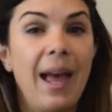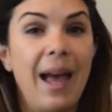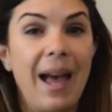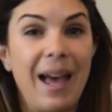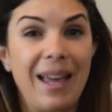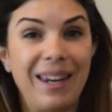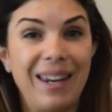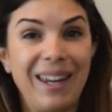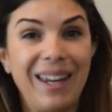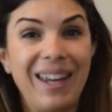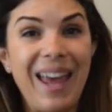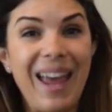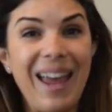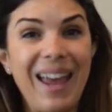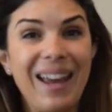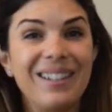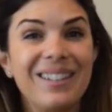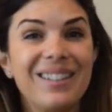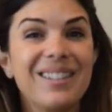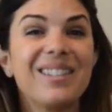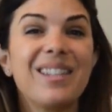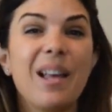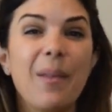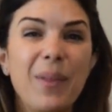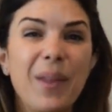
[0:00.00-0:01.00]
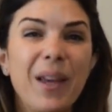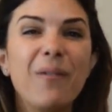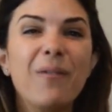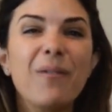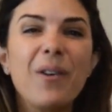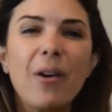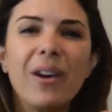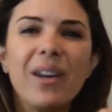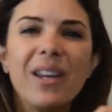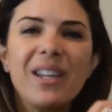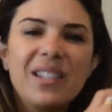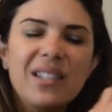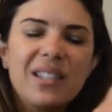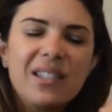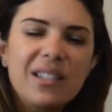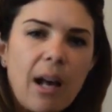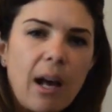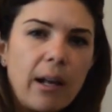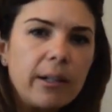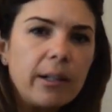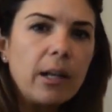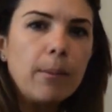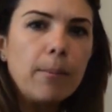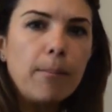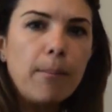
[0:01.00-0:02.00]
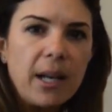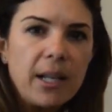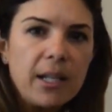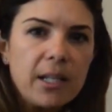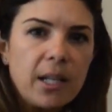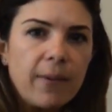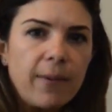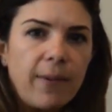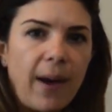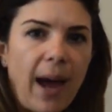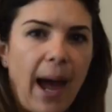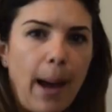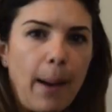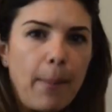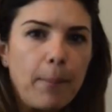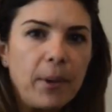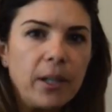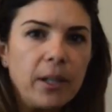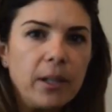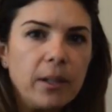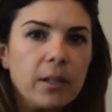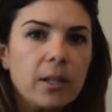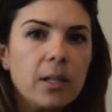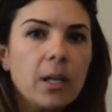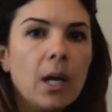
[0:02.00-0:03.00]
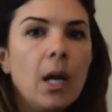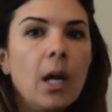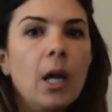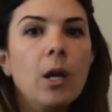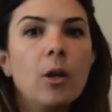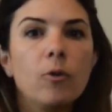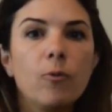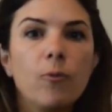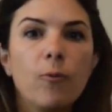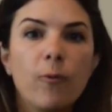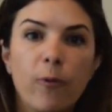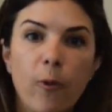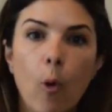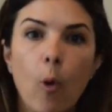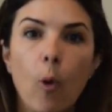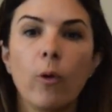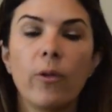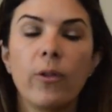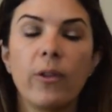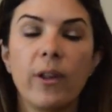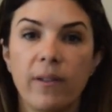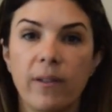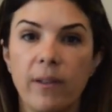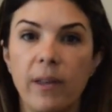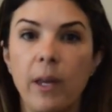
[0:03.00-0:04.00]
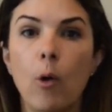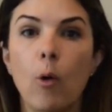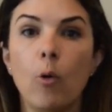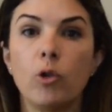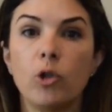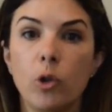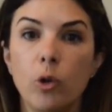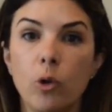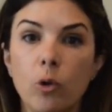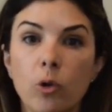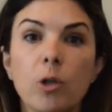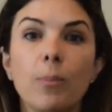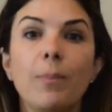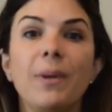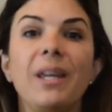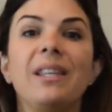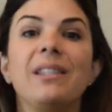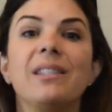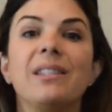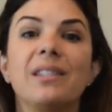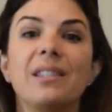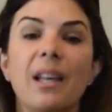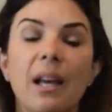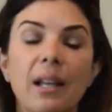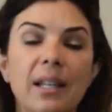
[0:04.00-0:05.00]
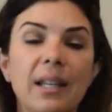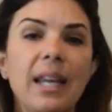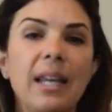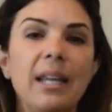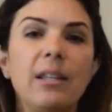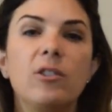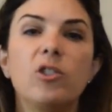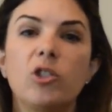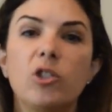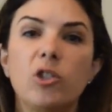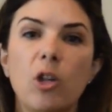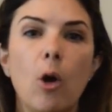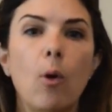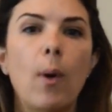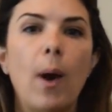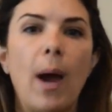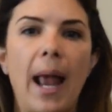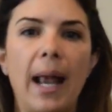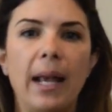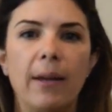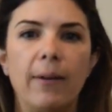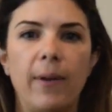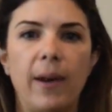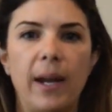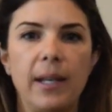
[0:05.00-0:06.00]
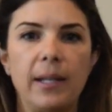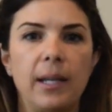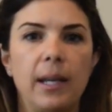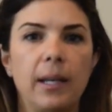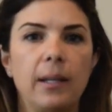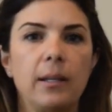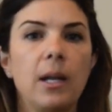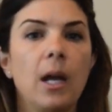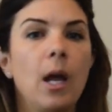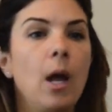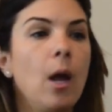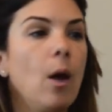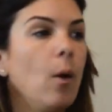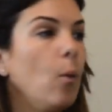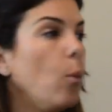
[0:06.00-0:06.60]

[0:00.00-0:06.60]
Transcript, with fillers: And again, something very sudden must have happened for the CO2 to be suddenly so elevated